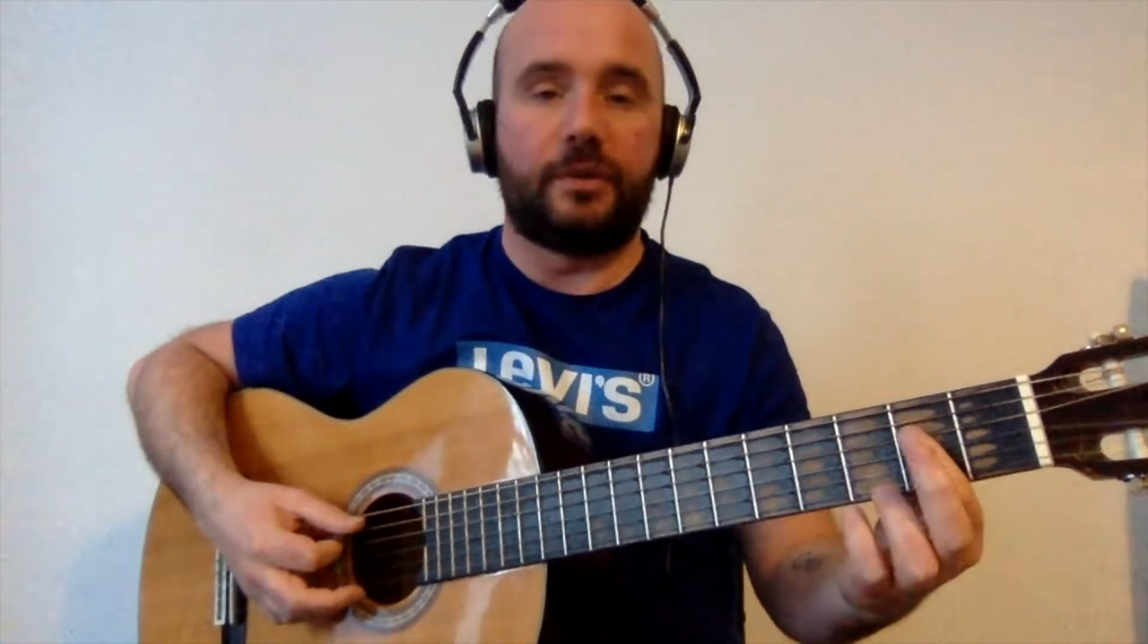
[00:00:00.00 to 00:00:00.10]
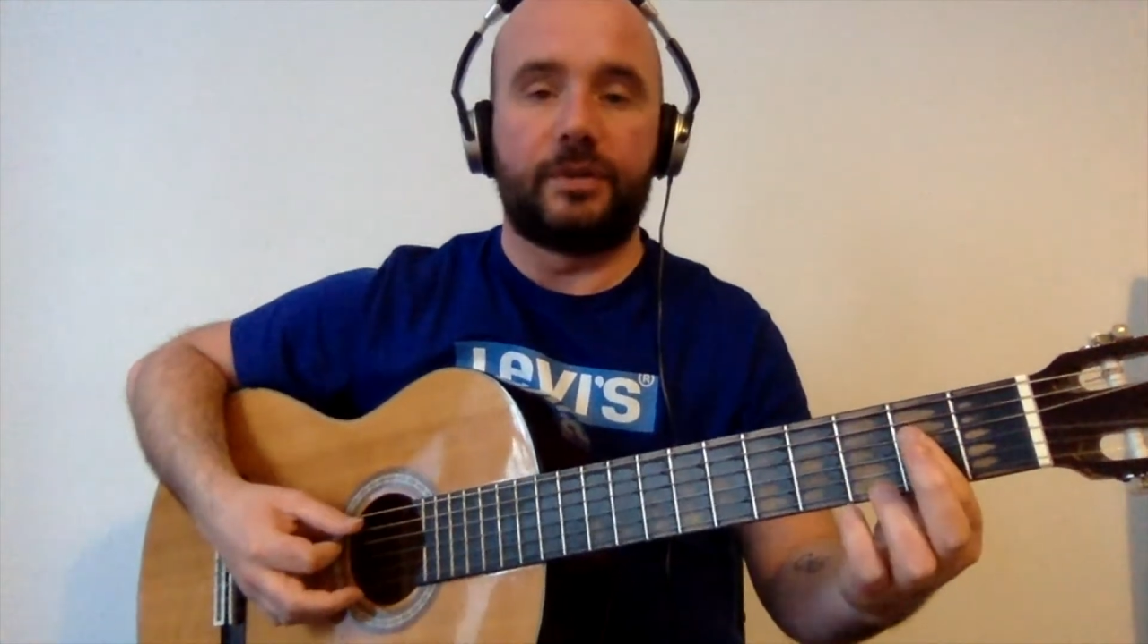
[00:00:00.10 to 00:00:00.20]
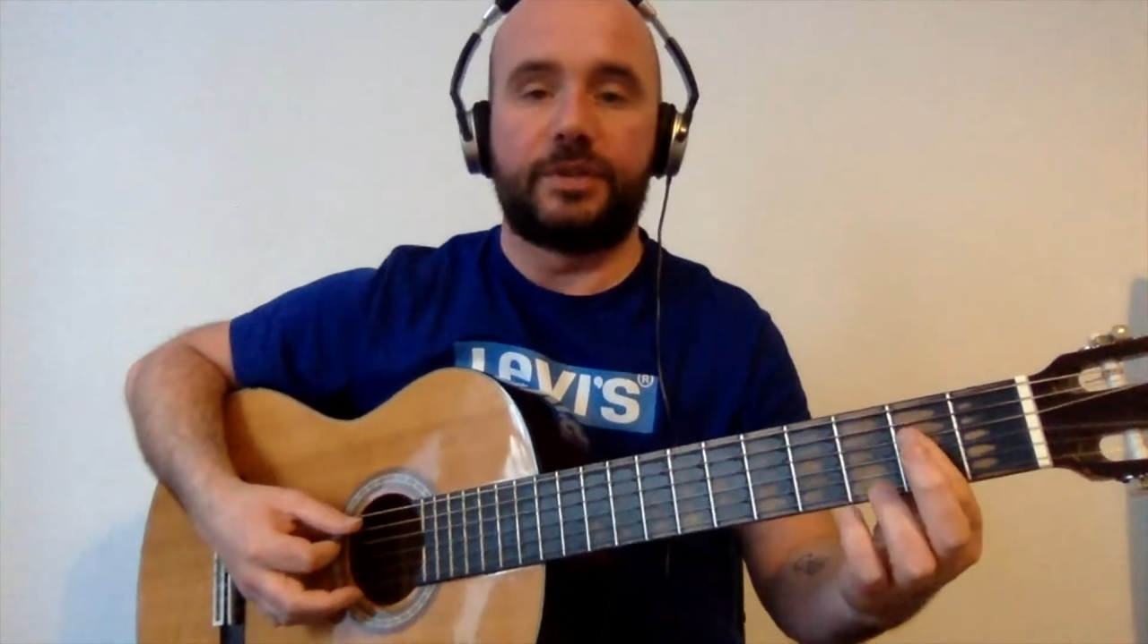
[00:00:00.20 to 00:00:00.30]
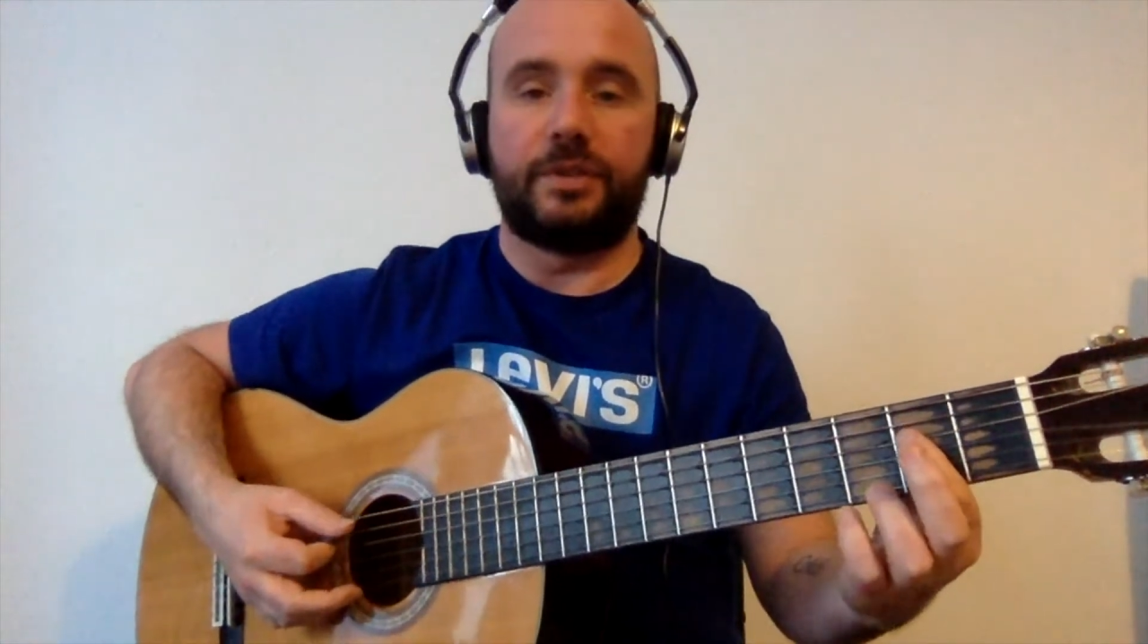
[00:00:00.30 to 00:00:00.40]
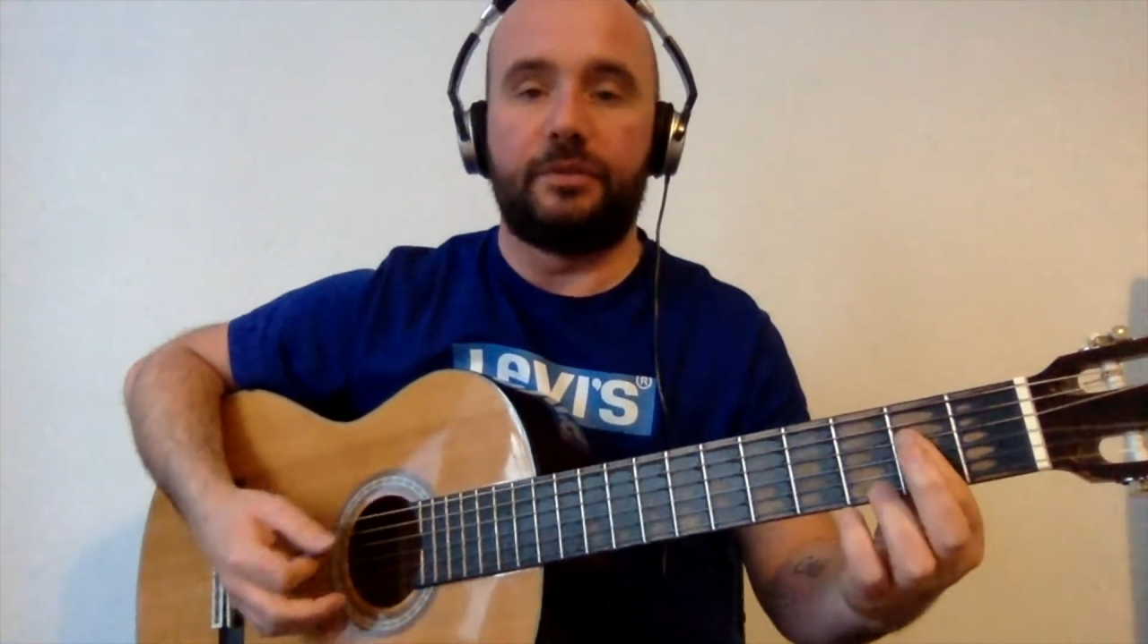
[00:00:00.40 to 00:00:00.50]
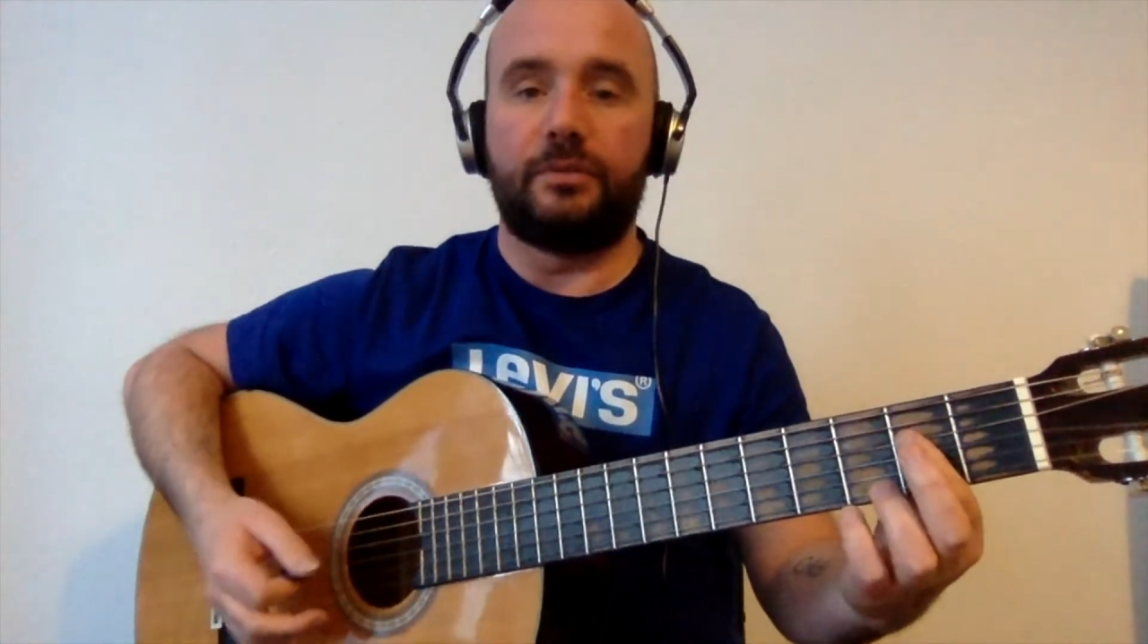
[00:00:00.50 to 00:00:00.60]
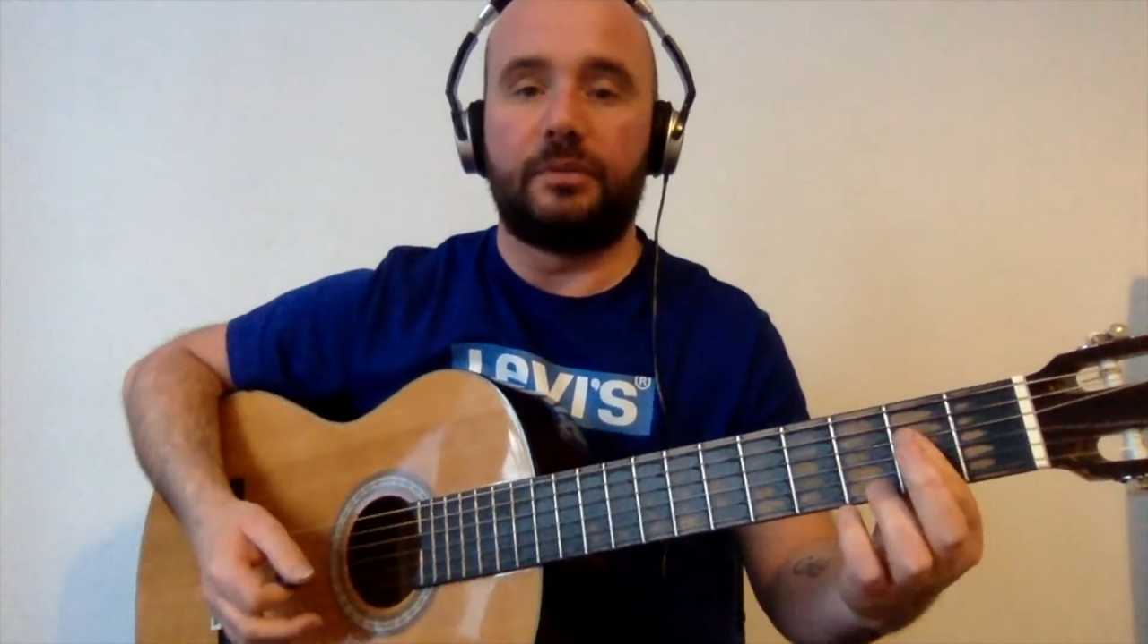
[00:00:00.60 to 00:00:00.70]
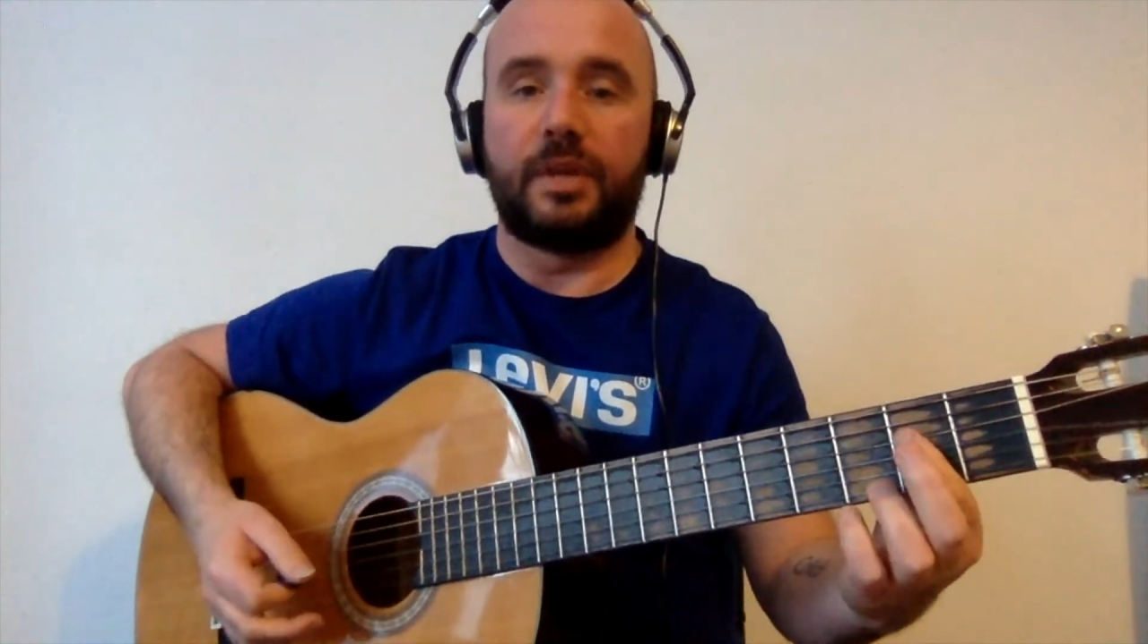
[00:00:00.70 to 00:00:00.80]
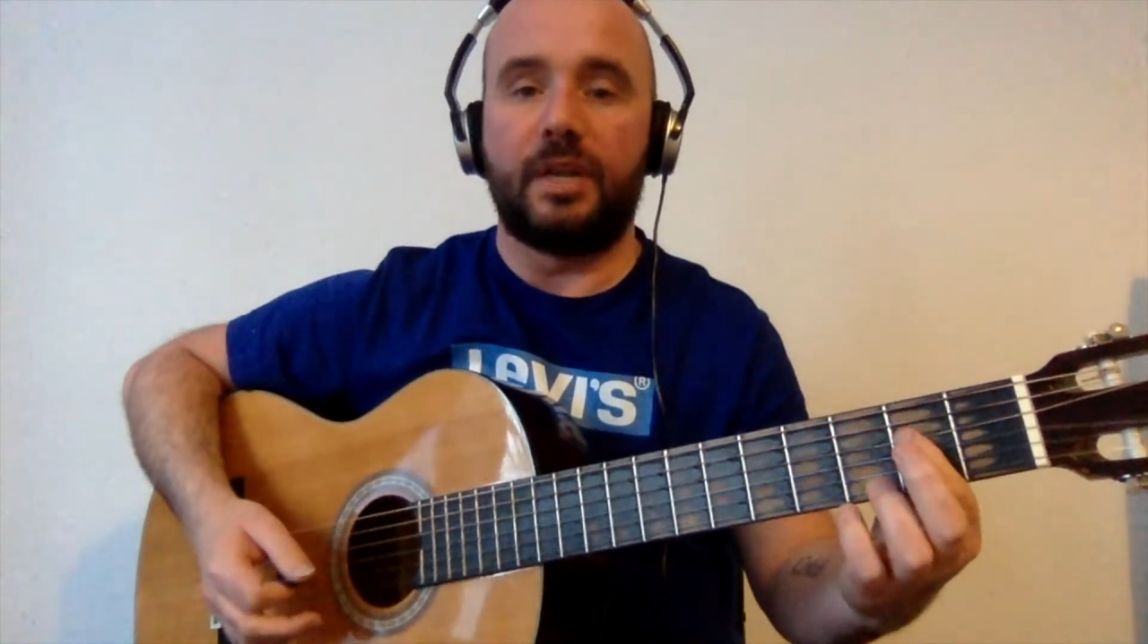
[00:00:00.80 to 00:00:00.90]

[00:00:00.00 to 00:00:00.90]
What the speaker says: on to